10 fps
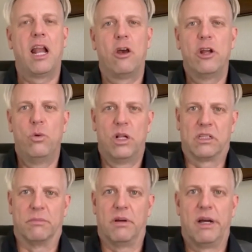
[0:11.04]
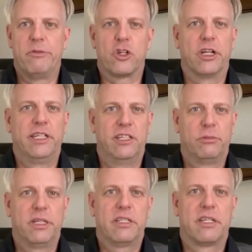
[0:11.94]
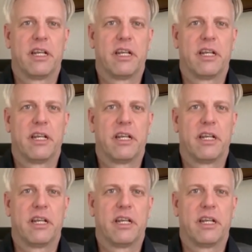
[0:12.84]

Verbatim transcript: Hello and welcome. I'm John Gilbert,